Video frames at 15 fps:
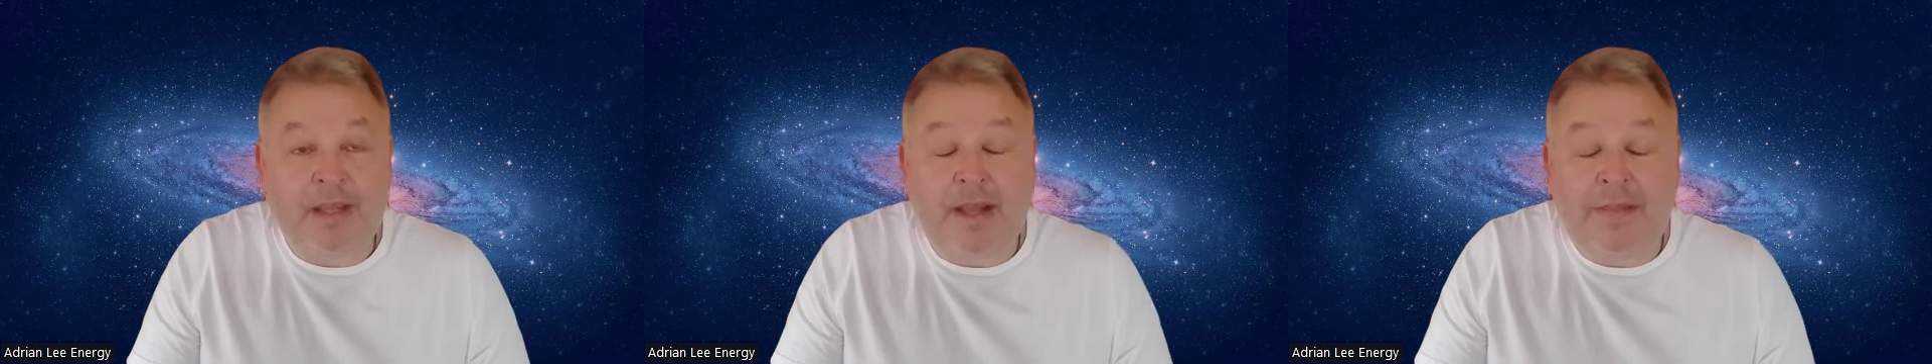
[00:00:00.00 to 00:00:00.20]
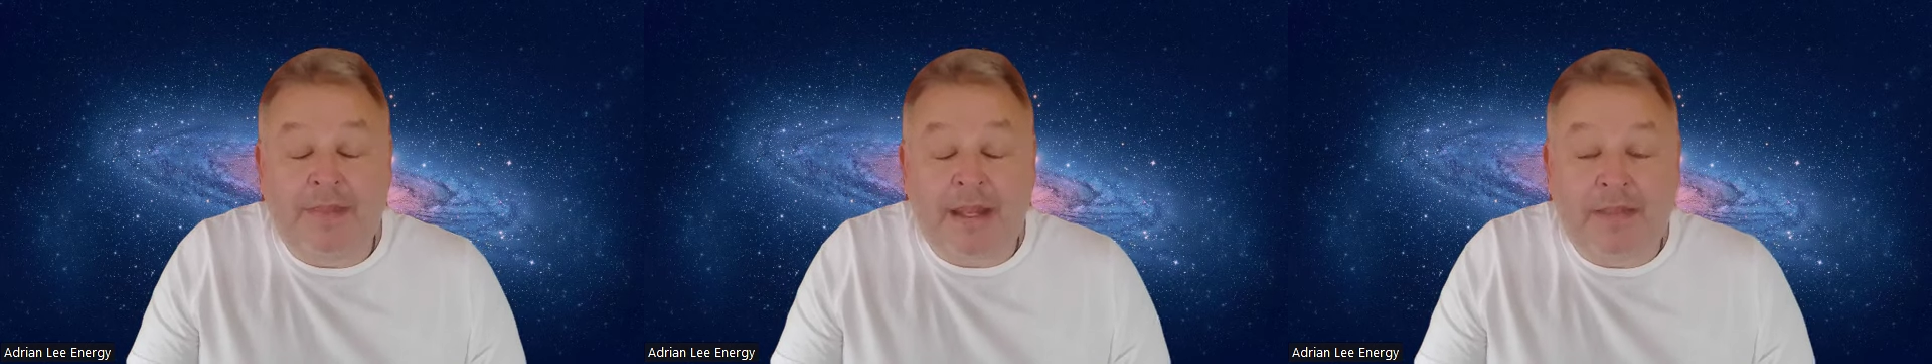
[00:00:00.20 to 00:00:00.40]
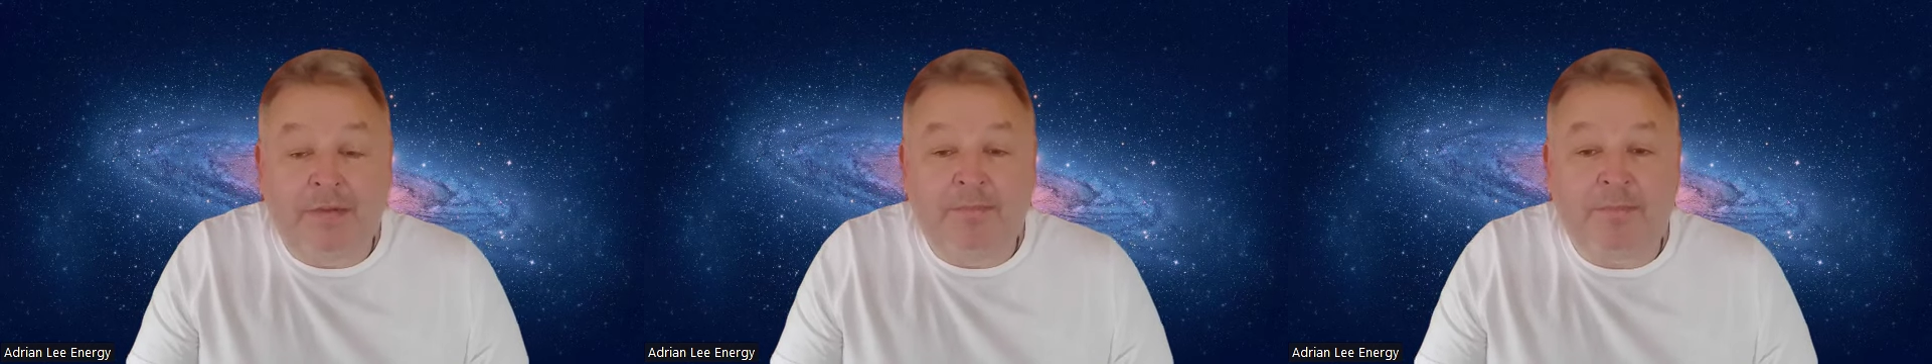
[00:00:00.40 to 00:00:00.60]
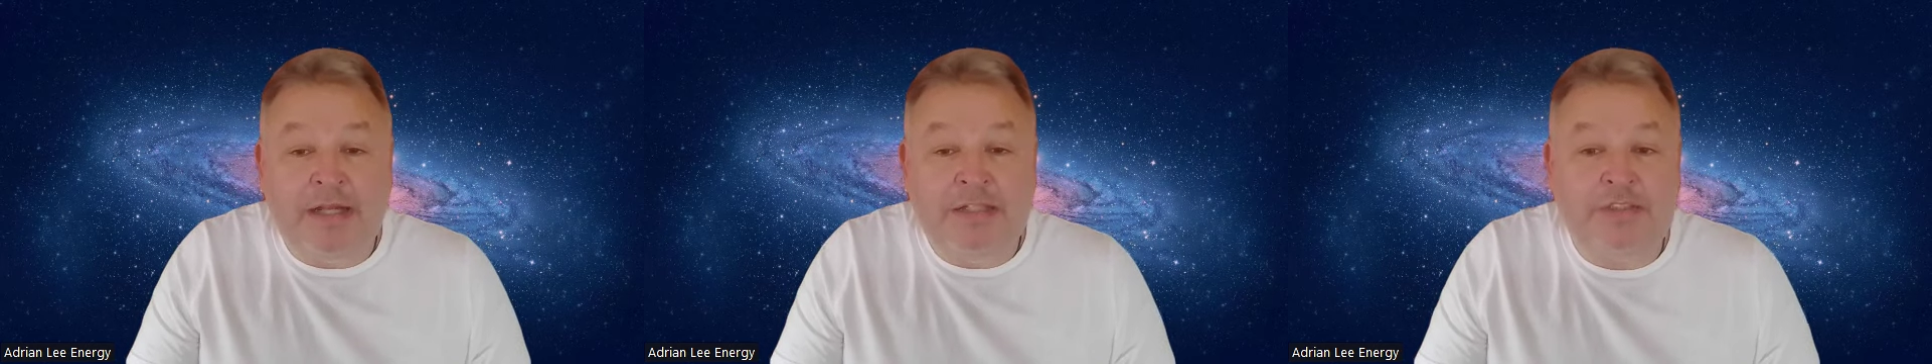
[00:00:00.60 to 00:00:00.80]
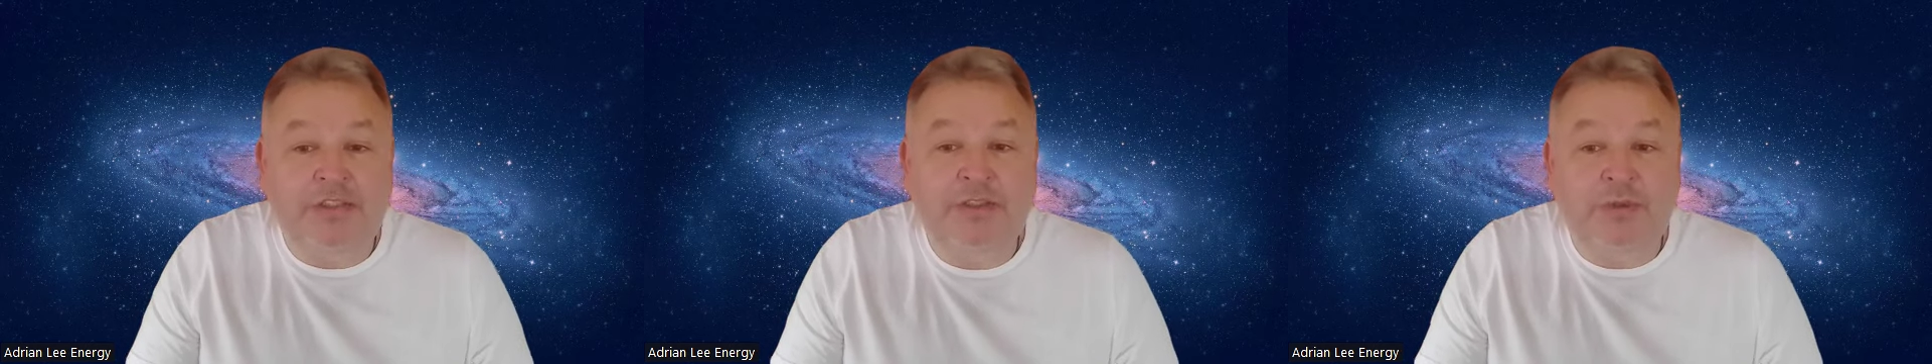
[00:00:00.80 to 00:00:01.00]
And then the
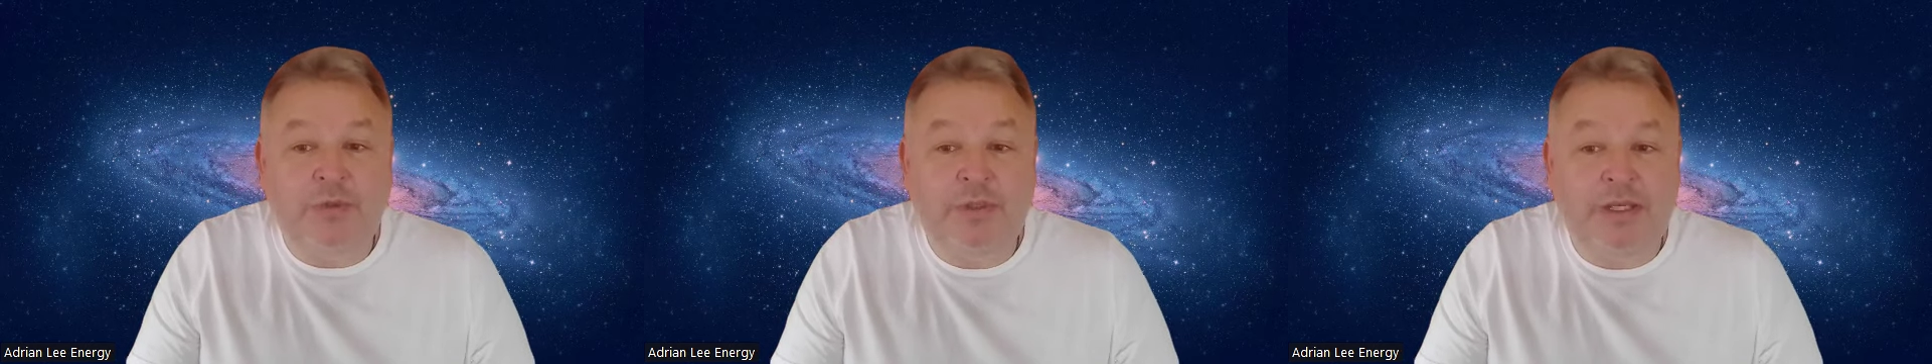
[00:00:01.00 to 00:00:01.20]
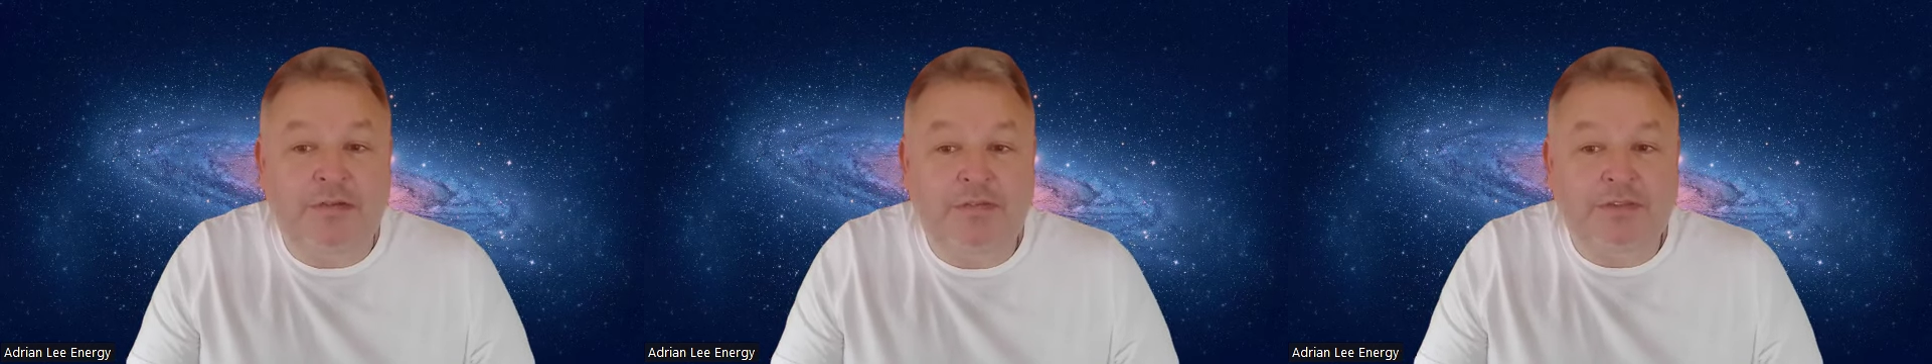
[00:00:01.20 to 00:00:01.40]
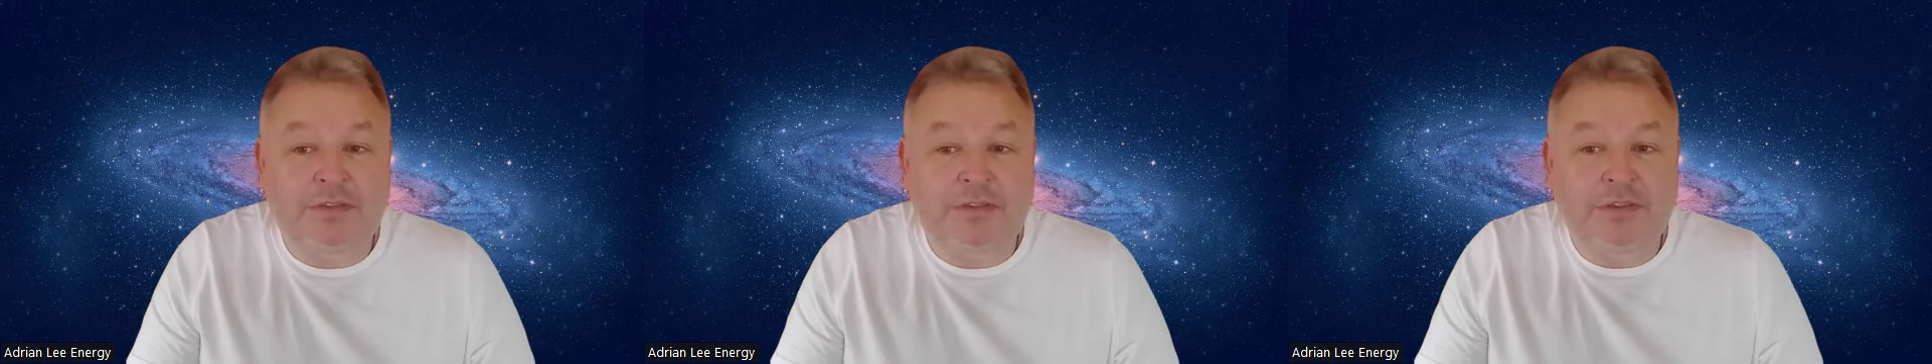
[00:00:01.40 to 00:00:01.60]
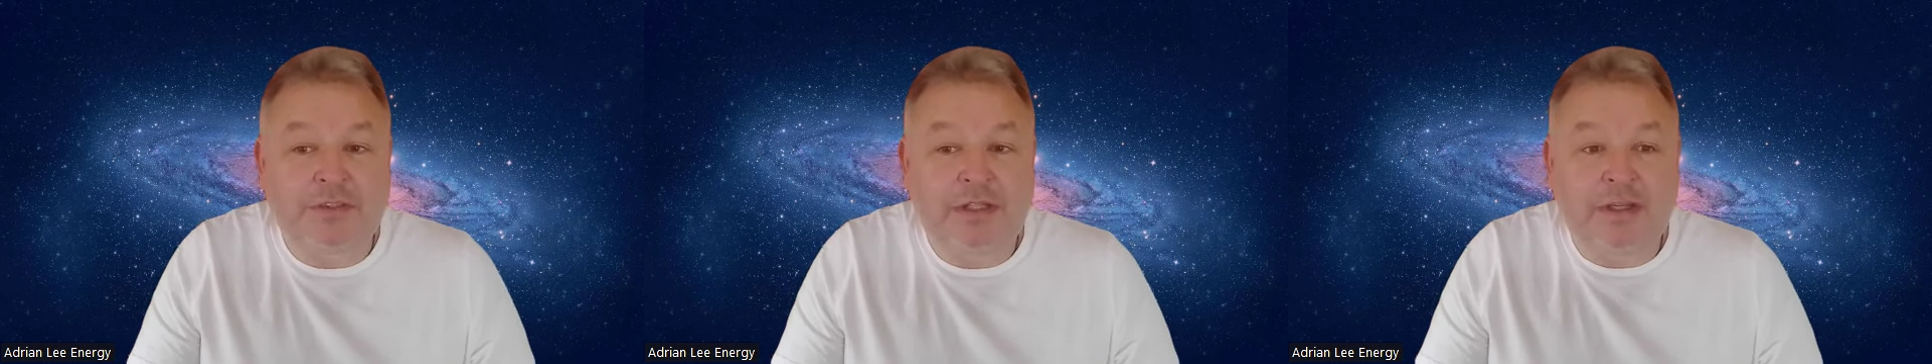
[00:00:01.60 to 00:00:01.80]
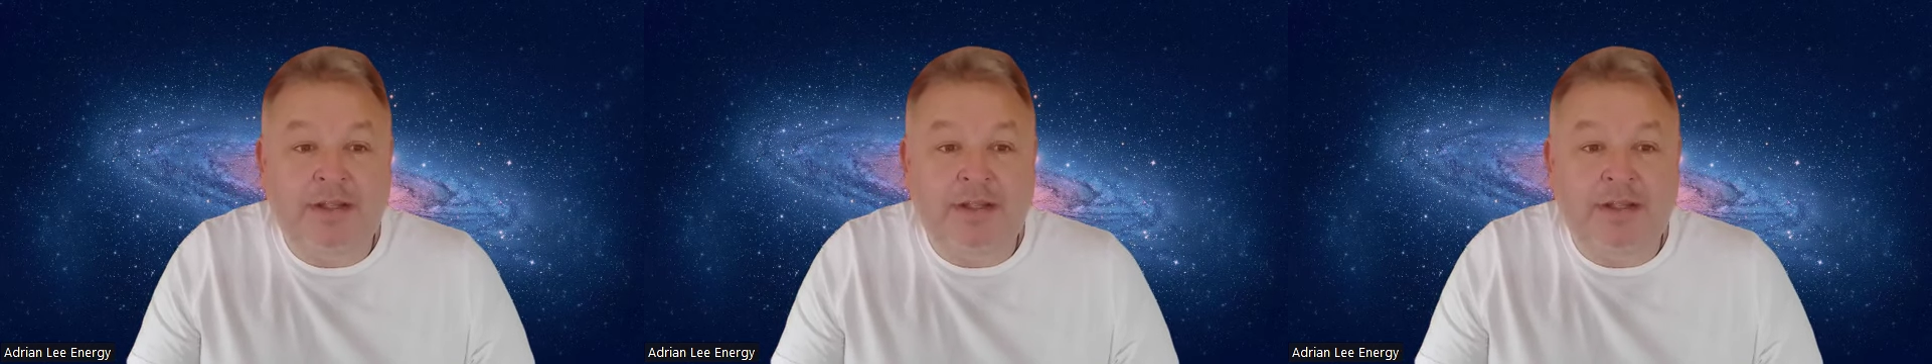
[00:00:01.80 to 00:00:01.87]
magical gifts